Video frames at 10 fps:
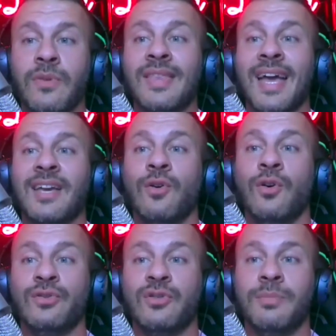That could
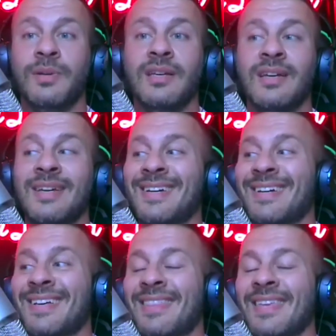also be
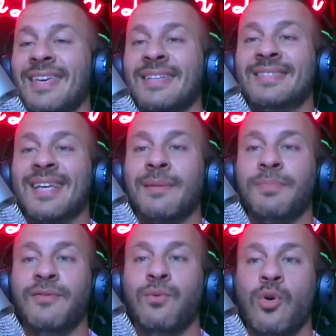the type
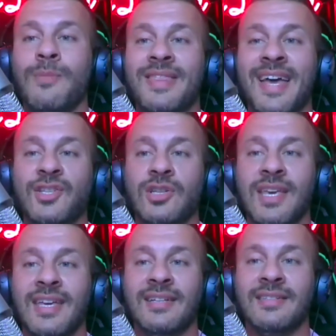of woman that she
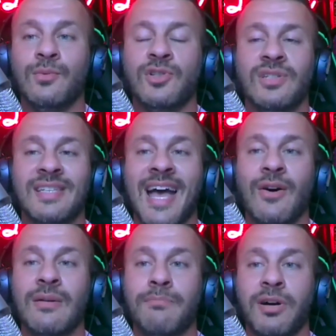is when she's out
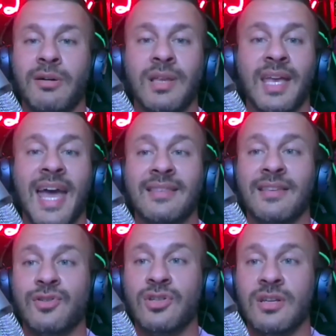in public at the
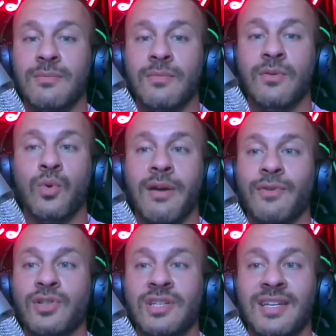gym, wherever
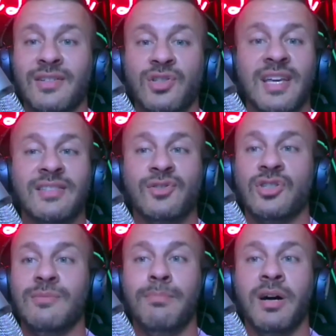she is, she has
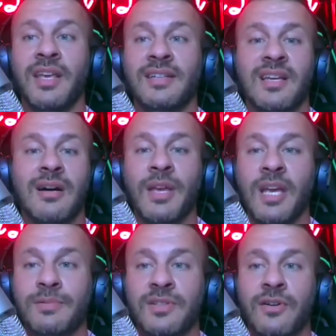gym buddies coming
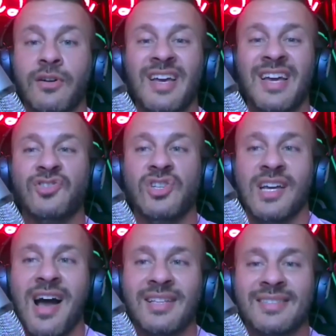up to her. She
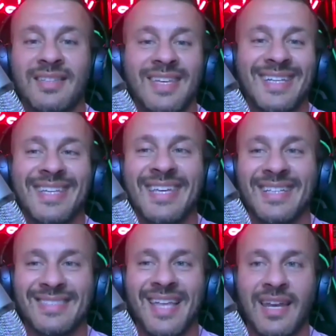constantly
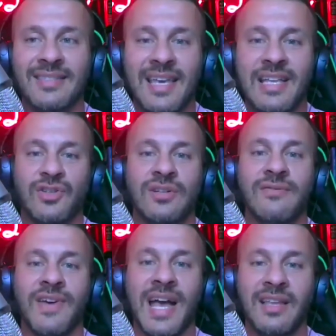needs that attention and
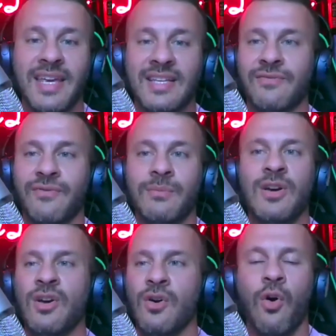validation from
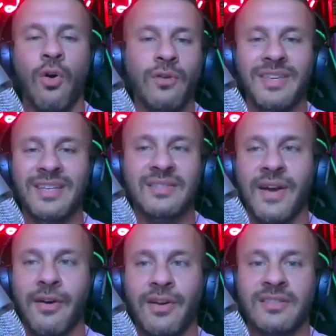all these
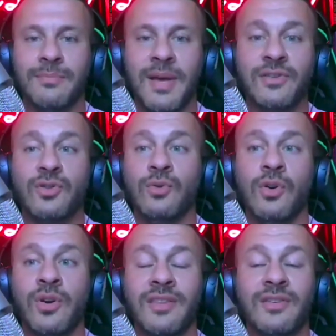various men. She'll
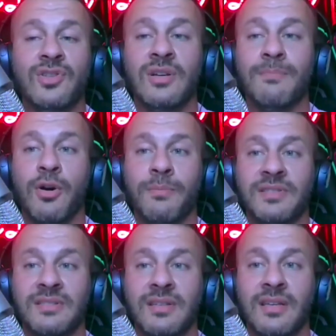go to the gym
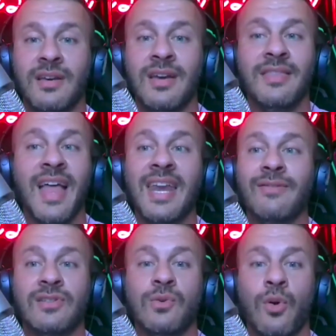purposely, not
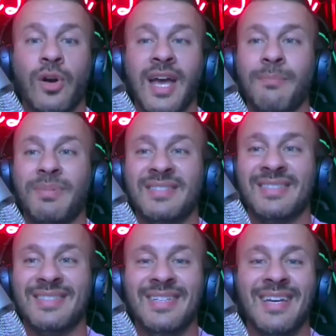even to work out, but to
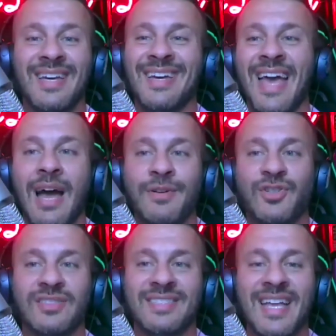see how much
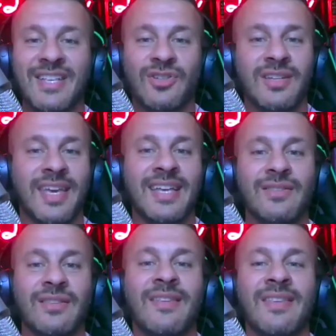attention can
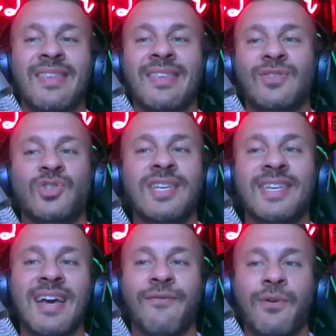she
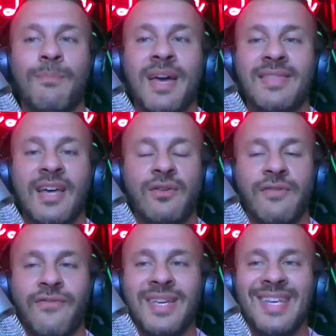get from men that are
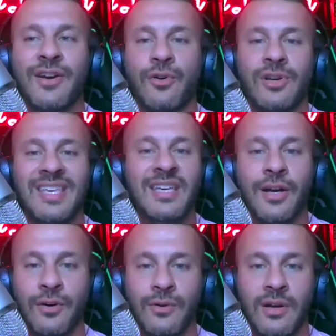feeding her
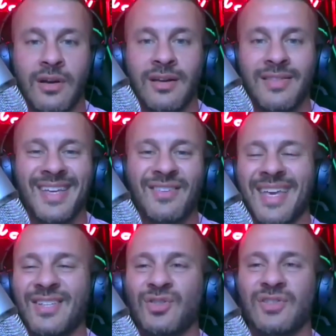ego. They they
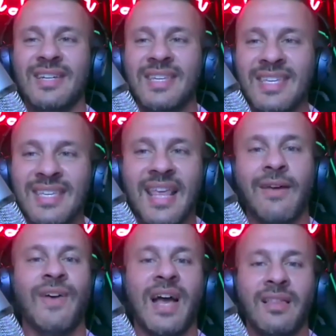just need
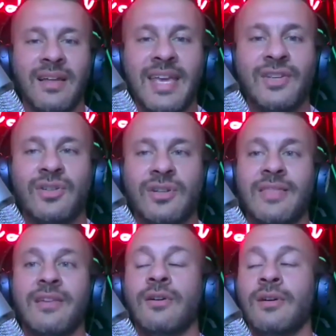that validation
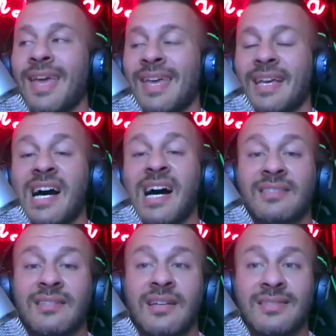and they're a
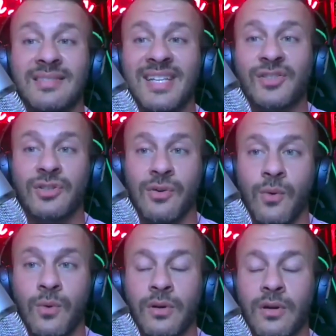constant attention
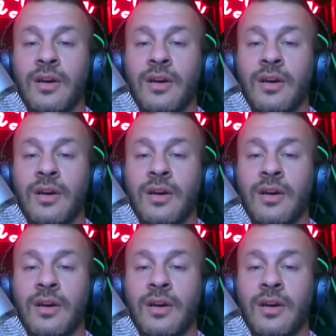whore.